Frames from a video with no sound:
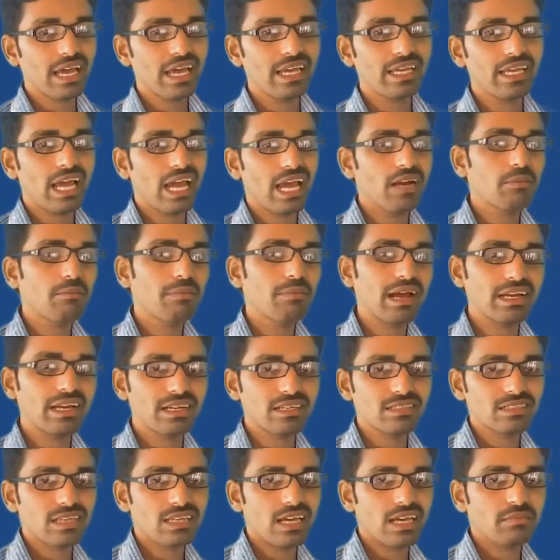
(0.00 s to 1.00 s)
and
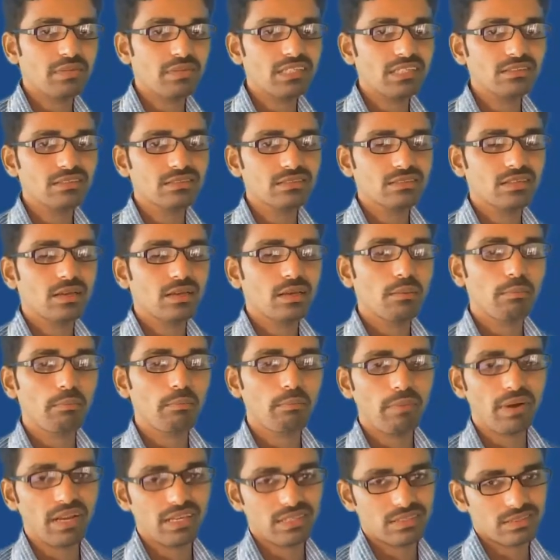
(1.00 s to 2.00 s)
minus I means
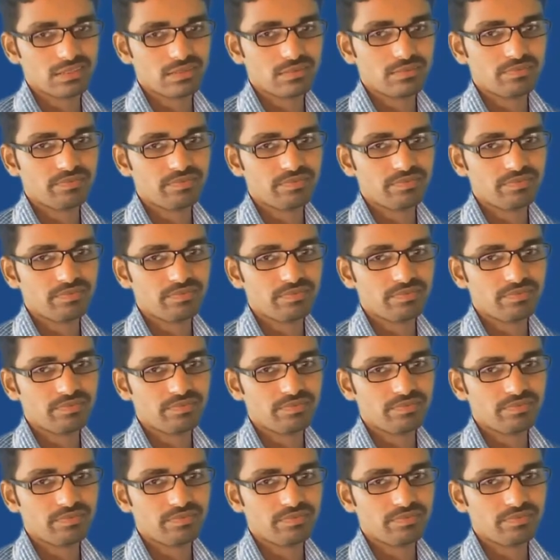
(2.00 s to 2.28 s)
plus.